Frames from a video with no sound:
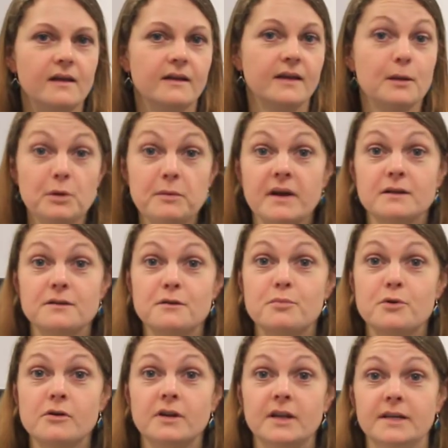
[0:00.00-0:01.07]
Coming back to the
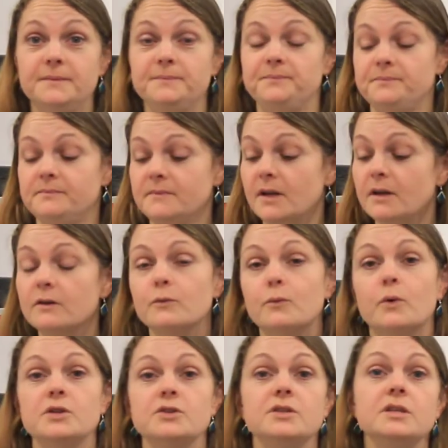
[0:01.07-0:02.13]
broccoli,
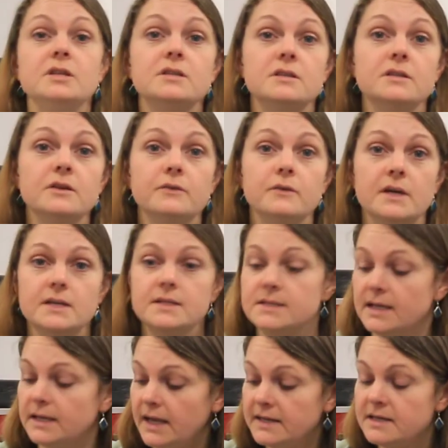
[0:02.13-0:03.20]
what you need to do is
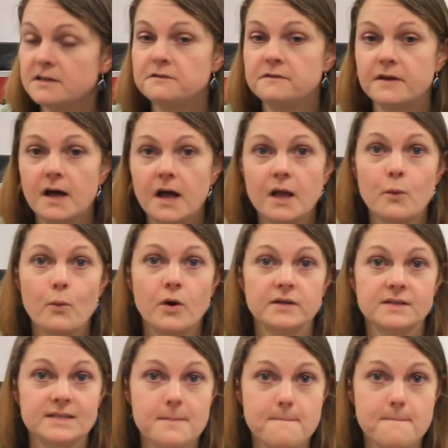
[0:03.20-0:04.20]
identify what is the